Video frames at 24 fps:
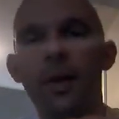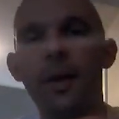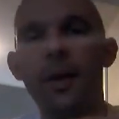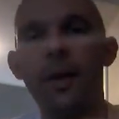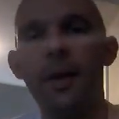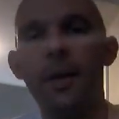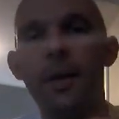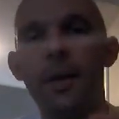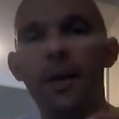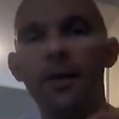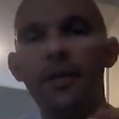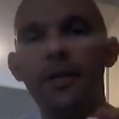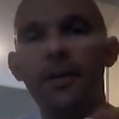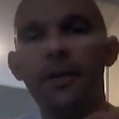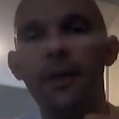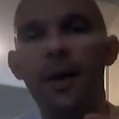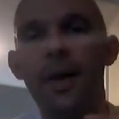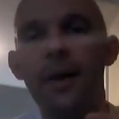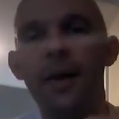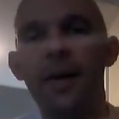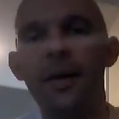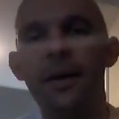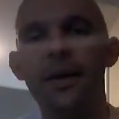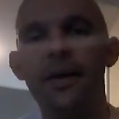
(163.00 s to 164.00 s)
And there's the
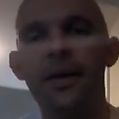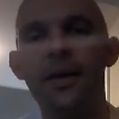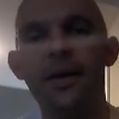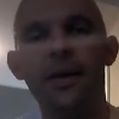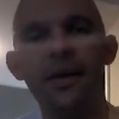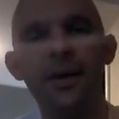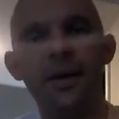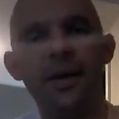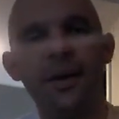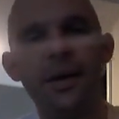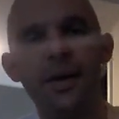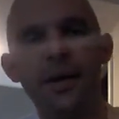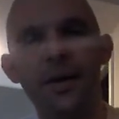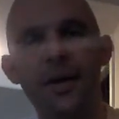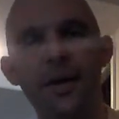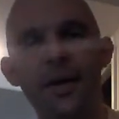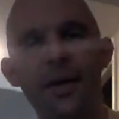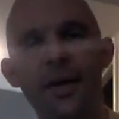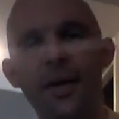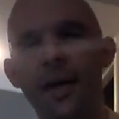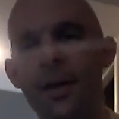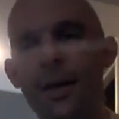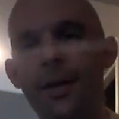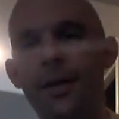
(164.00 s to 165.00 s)
red.
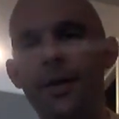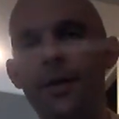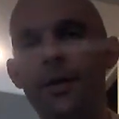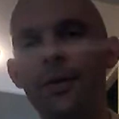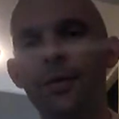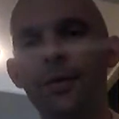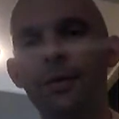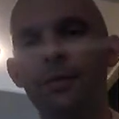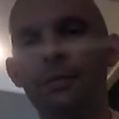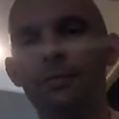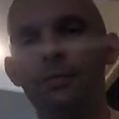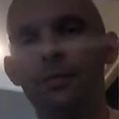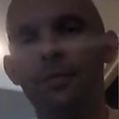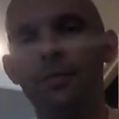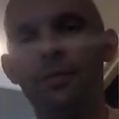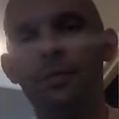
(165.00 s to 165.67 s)
Hindu